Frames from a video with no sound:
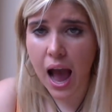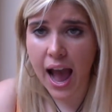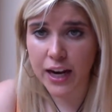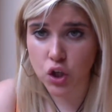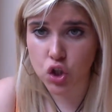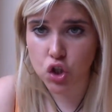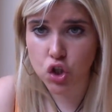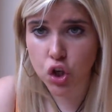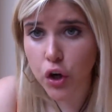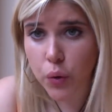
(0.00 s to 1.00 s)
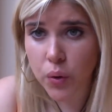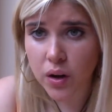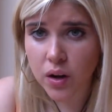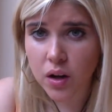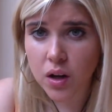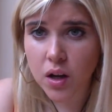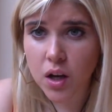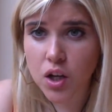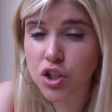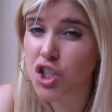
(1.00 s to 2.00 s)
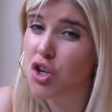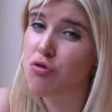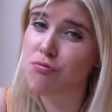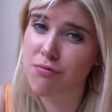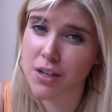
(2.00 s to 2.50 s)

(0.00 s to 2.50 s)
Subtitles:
And 2, do you